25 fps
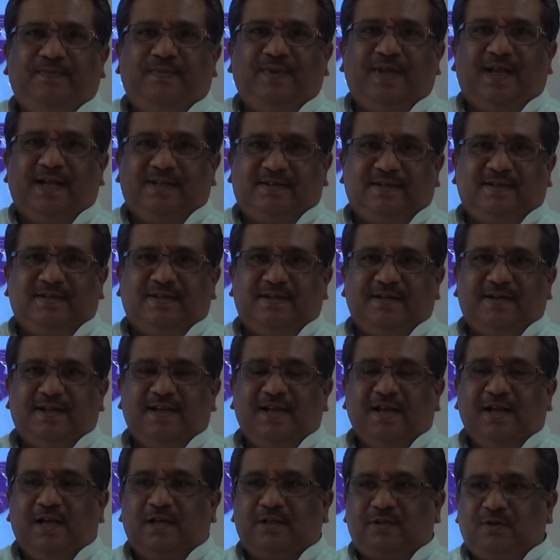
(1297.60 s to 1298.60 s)
isn't it?
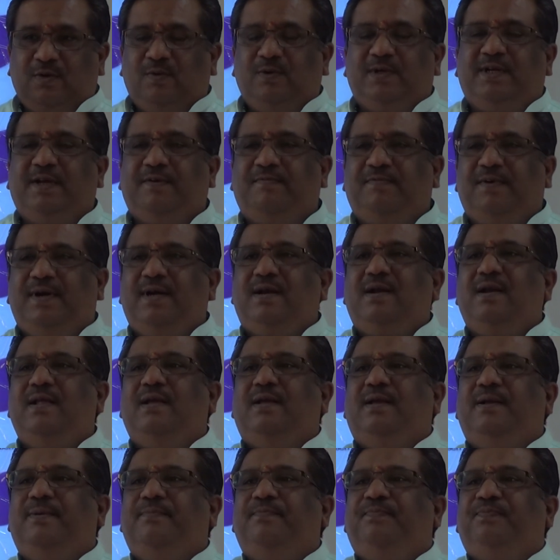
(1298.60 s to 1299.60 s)
So
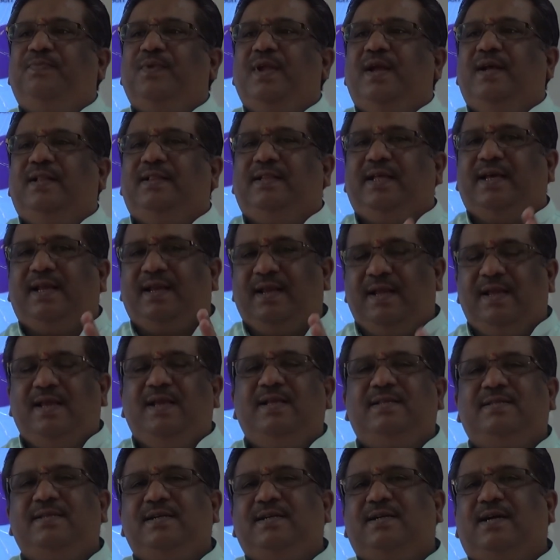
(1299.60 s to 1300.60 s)
definitely there
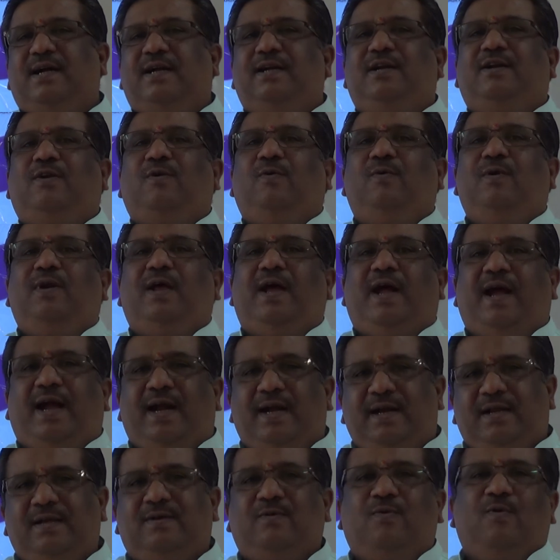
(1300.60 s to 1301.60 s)
is a control
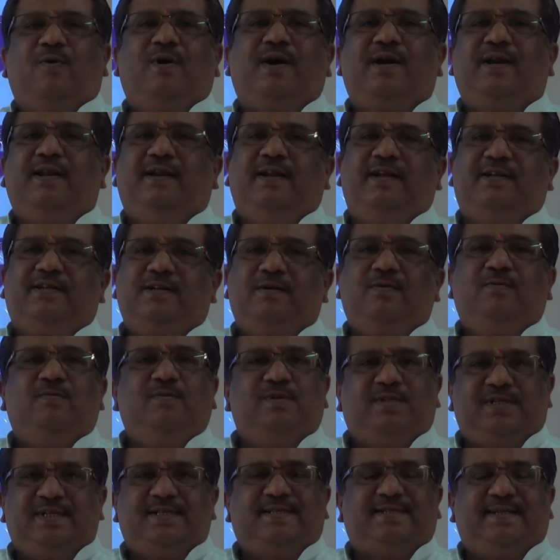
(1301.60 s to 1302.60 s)
and coordination
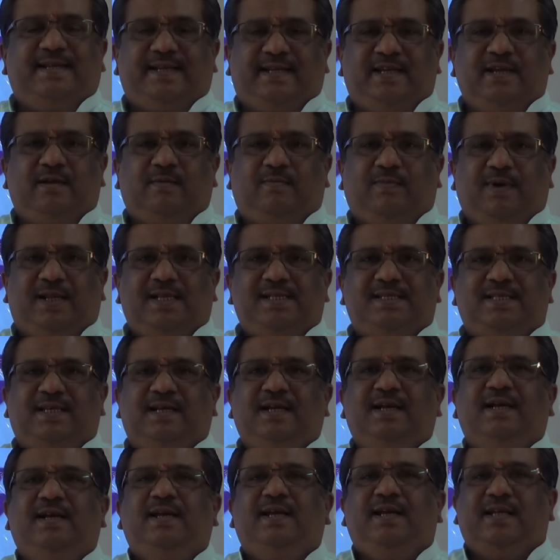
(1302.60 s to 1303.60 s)
which is taking
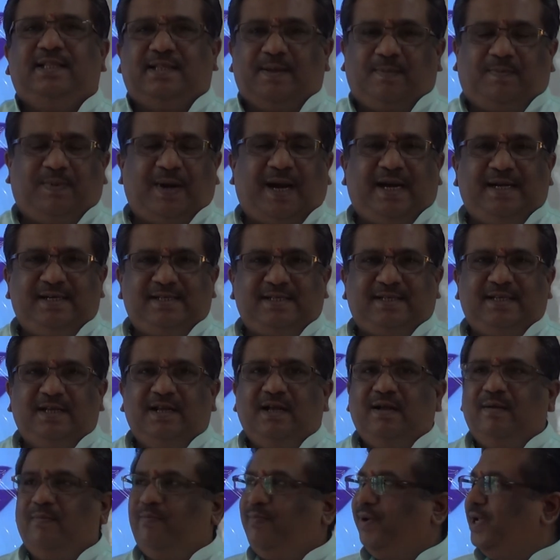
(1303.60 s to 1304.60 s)
place in the plants
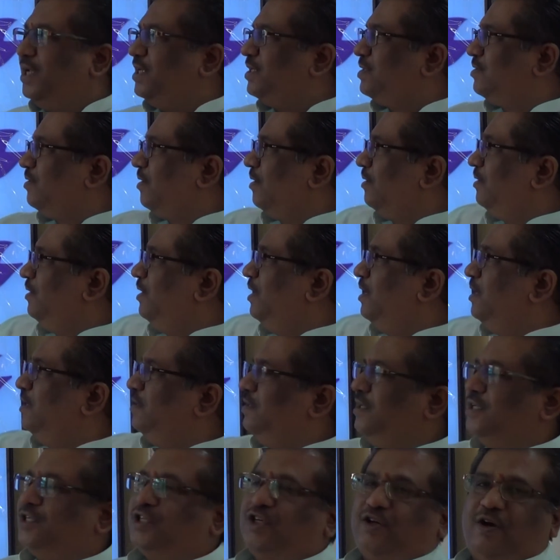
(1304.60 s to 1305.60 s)
based on
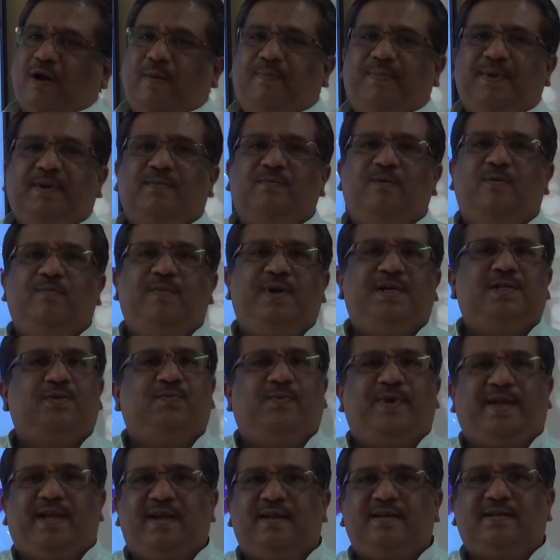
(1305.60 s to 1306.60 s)
these tropic movements.
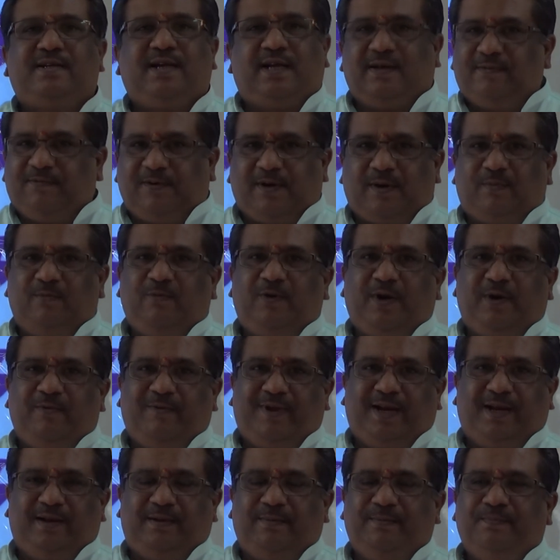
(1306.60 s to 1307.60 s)
We can confirm very
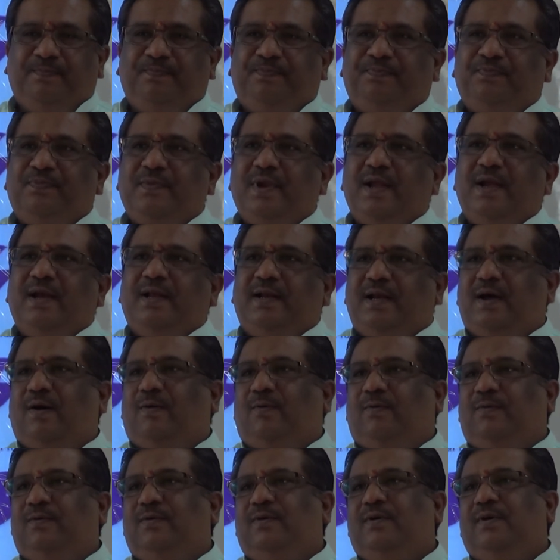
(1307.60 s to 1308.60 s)
well.
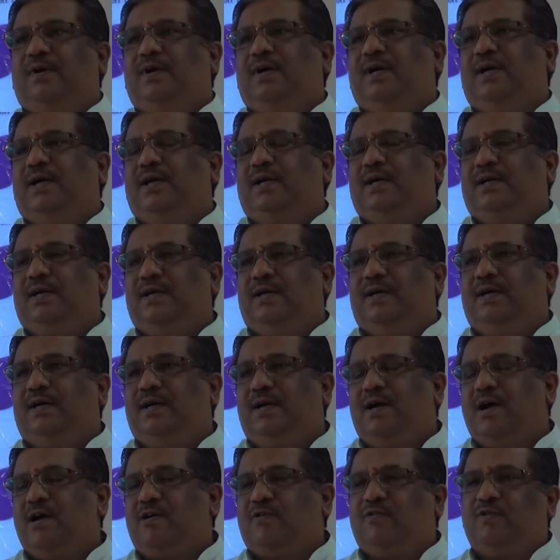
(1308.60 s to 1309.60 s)
Now
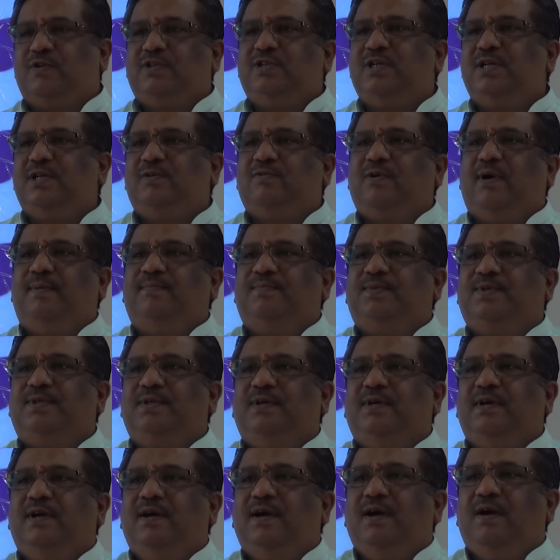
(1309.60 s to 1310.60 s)
a question
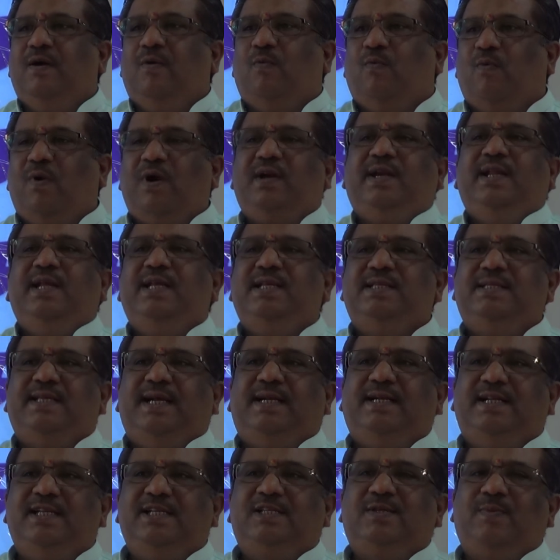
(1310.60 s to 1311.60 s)
comes, what is
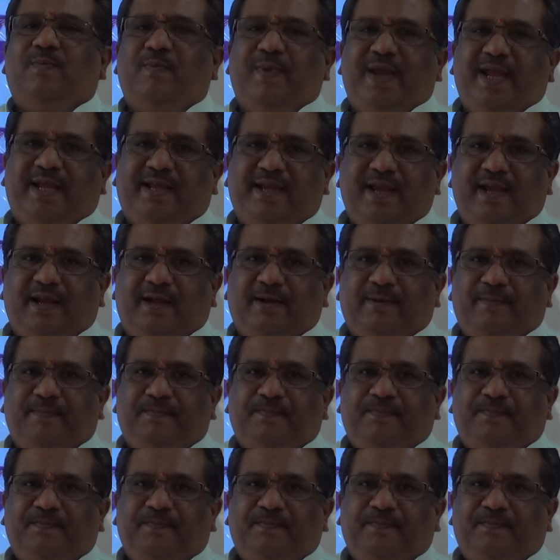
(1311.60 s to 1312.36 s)
that is making